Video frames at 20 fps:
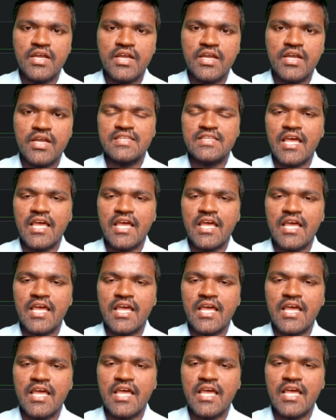hit the like
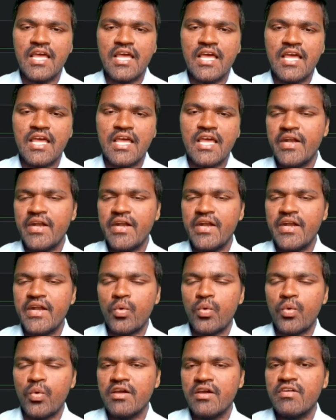button and comment
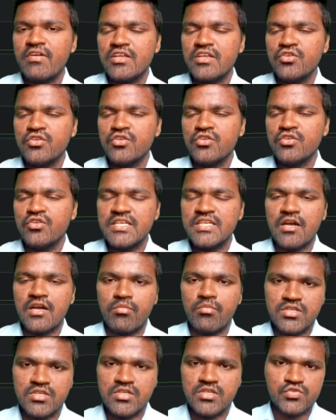whatever you think
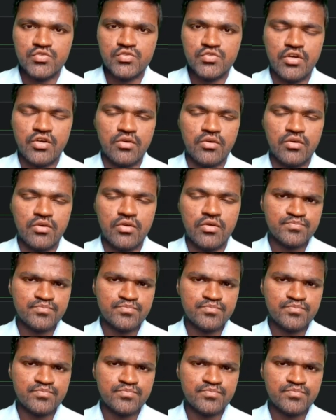about this video.